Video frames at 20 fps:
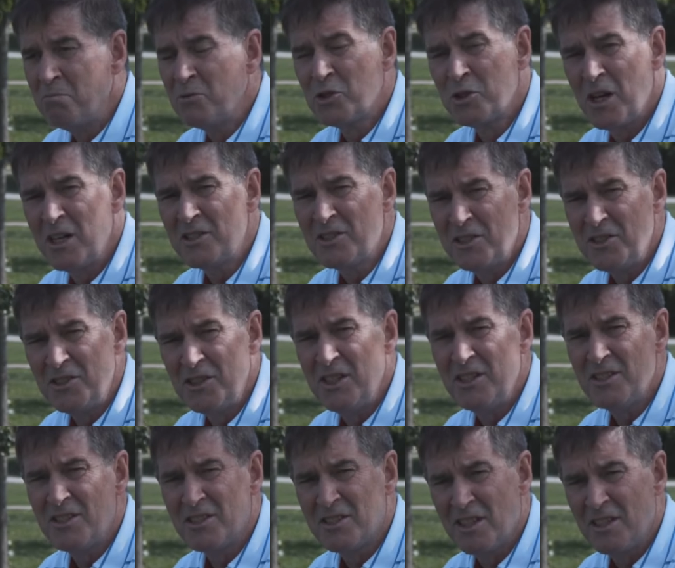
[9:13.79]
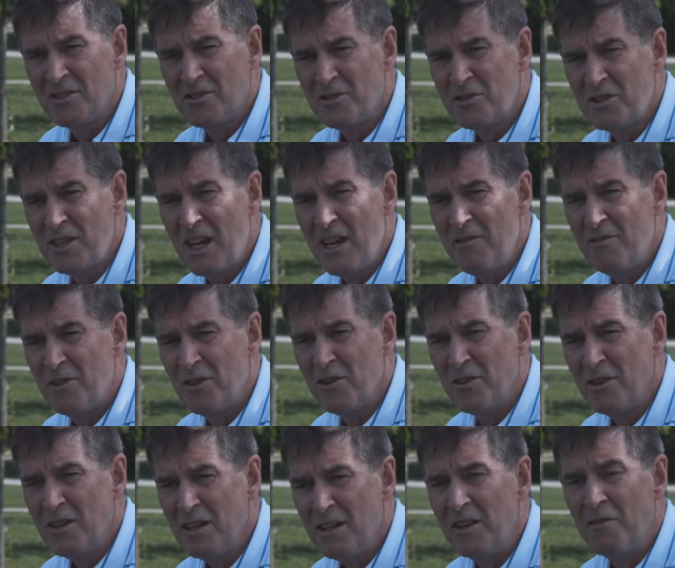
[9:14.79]
trusted Jesus as her
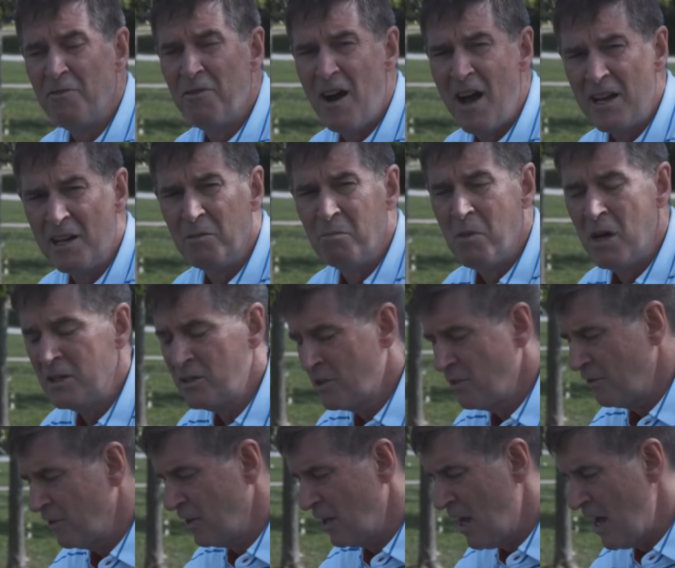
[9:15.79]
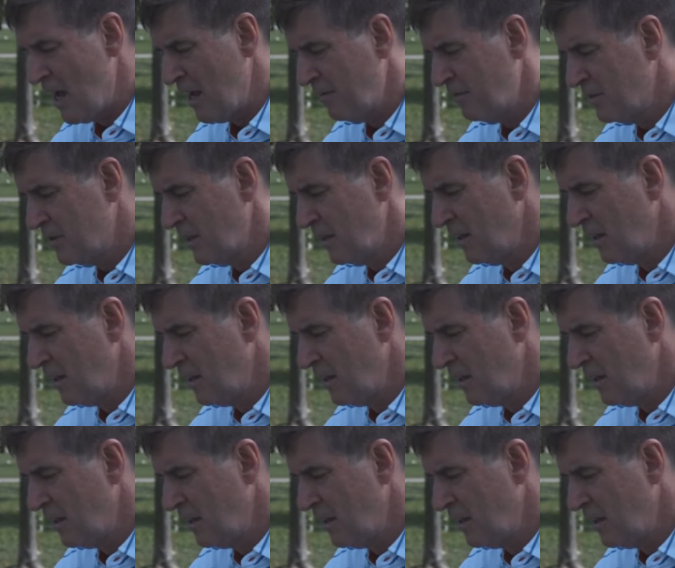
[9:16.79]
Savior in the final months of her lives.